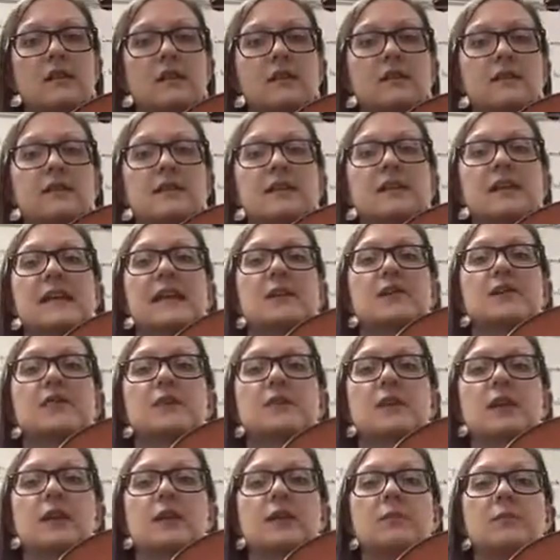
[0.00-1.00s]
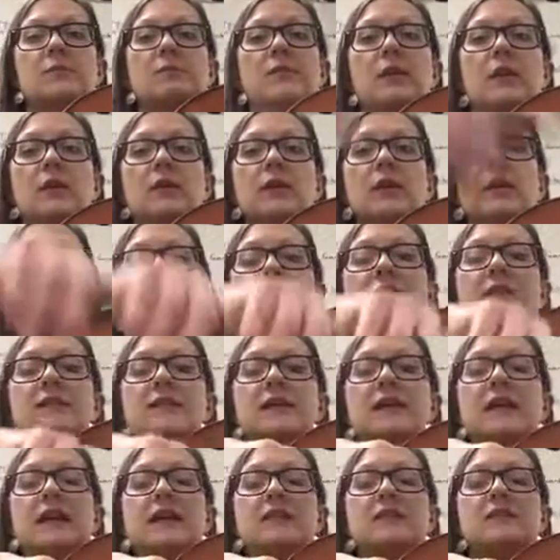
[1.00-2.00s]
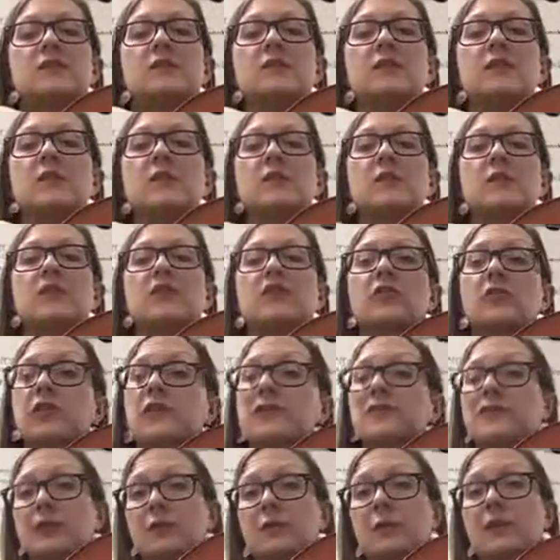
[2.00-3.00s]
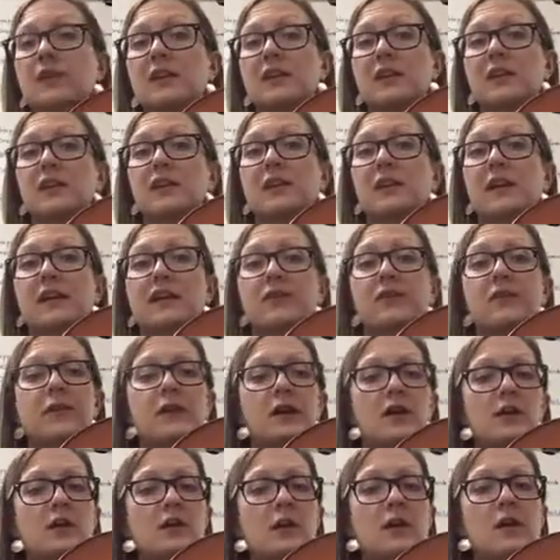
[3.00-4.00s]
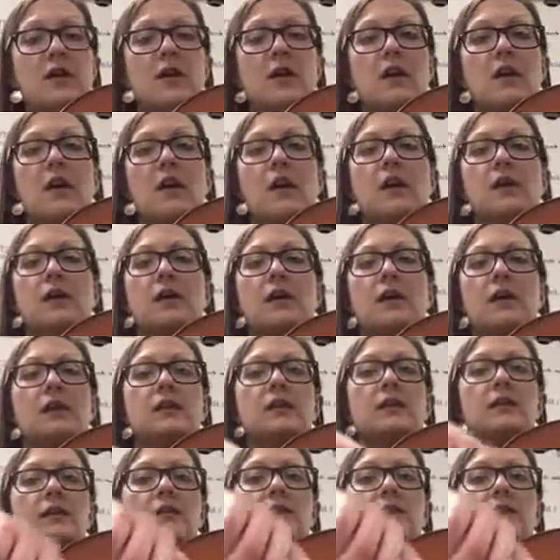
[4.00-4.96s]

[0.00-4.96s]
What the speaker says: Instead of doing bow lifts to get to a new string like we did in the last video, all we're going to